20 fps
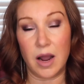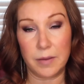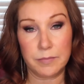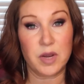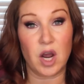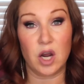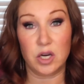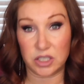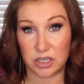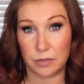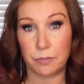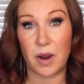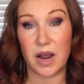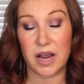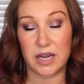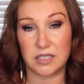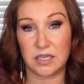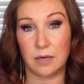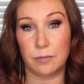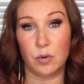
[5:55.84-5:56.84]
I'm going to
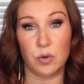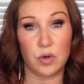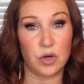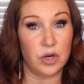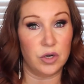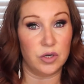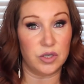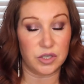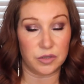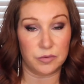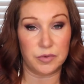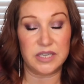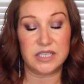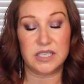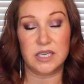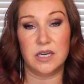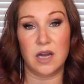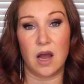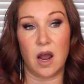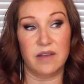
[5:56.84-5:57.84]
buy a double noose. The
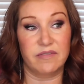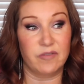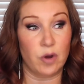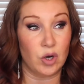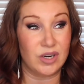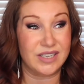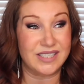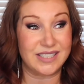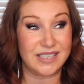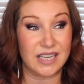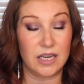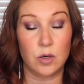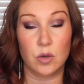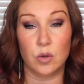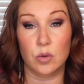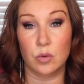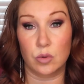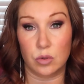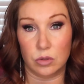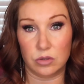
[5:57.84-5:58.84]
reason I've got a
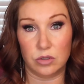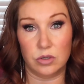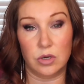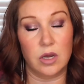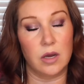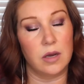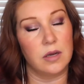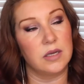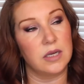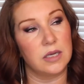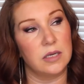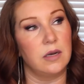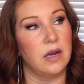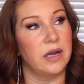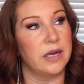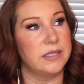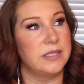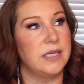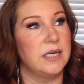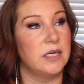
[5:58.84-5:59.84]
single,
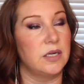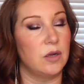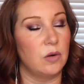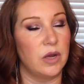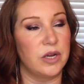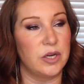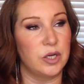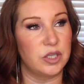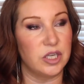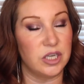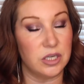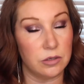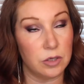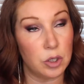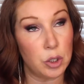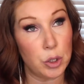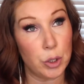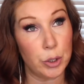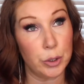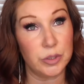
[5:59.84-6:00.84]
like I said, I don't like
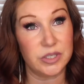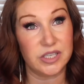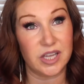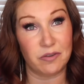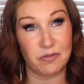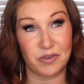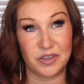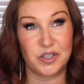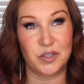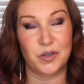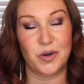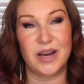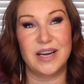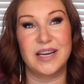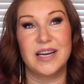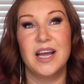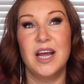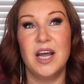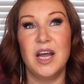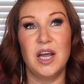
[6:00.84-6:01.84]
using noose
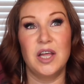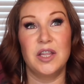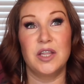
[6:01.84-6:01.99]
restraint.